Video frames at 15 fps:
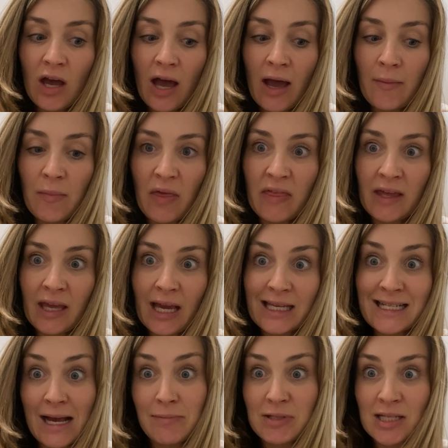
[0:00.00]
the
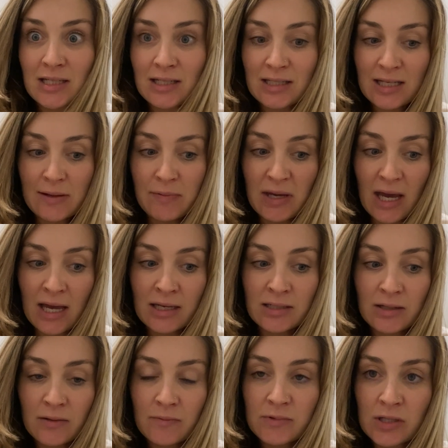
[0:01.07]
adapted sleepy head.
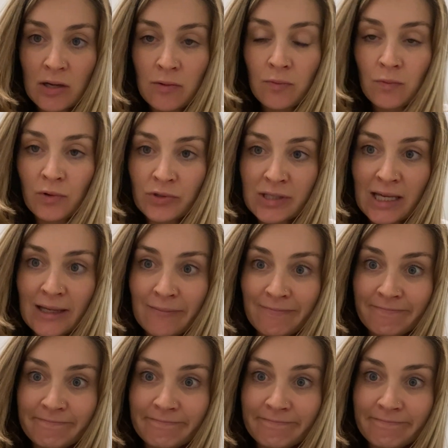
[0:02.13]
So we'll see.